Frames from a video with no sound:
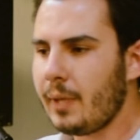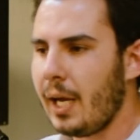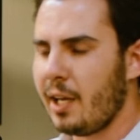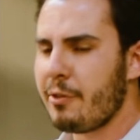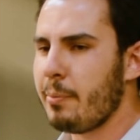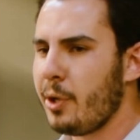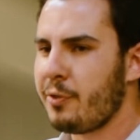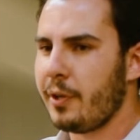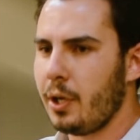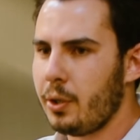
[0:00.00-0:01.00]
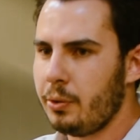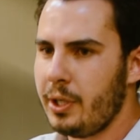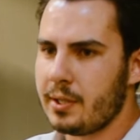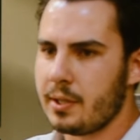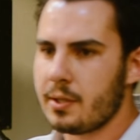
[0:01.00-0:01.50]
I love them both for their own
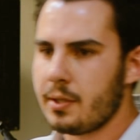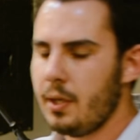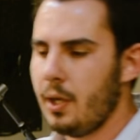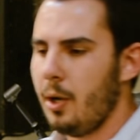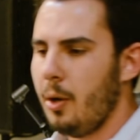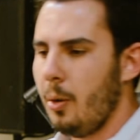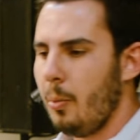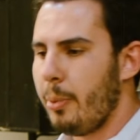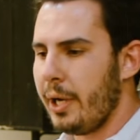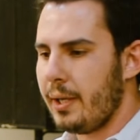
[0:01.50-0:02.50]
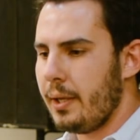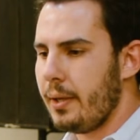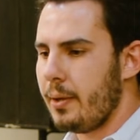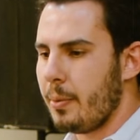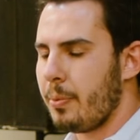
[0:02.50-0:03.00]
reasons. But
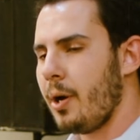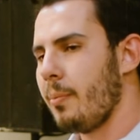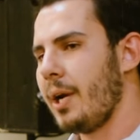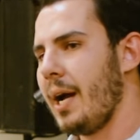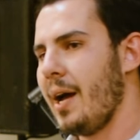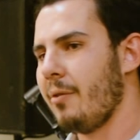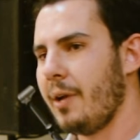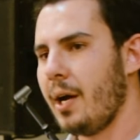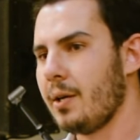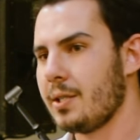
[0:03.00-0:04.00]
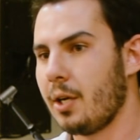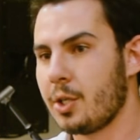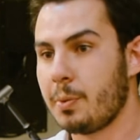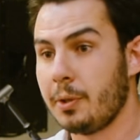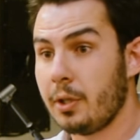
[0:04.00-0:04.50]
the problem that I have now as an
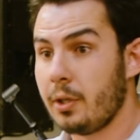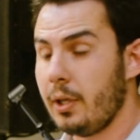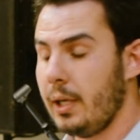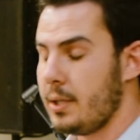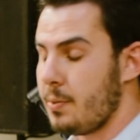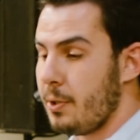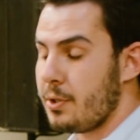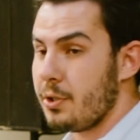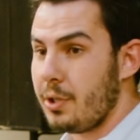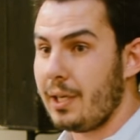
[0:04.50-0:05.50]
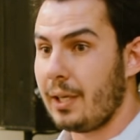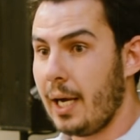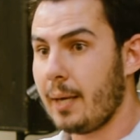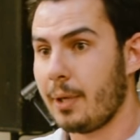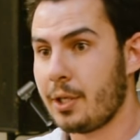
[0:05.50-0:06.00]
entrepreneur and as a person trying to
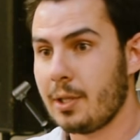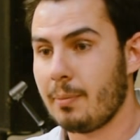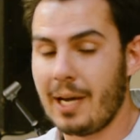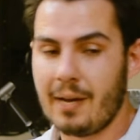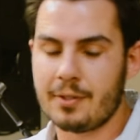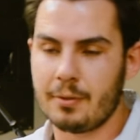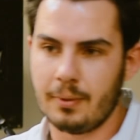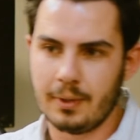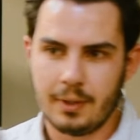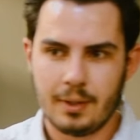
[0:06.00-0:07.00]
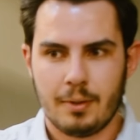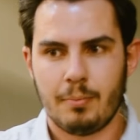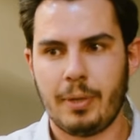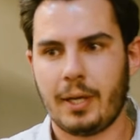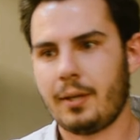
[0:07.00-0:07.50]
guide my ship, I have to
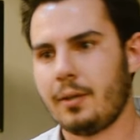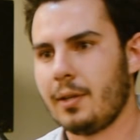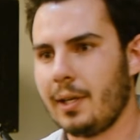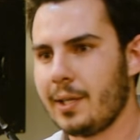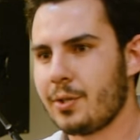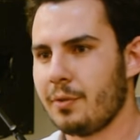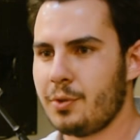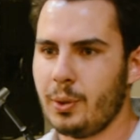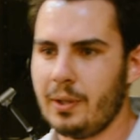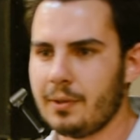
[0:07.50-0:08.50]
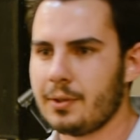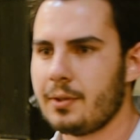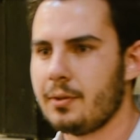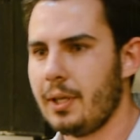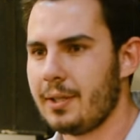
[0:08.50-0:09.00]
pick the lesser of two evils
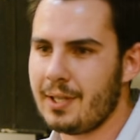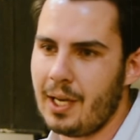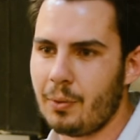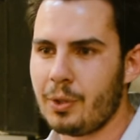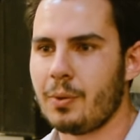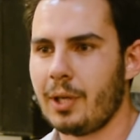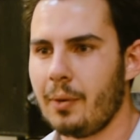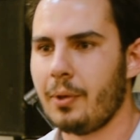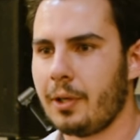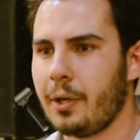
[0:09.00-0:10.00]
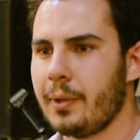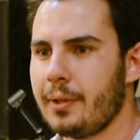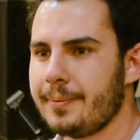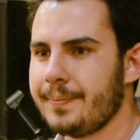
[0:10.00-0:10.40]
and decide on which one I want to go with.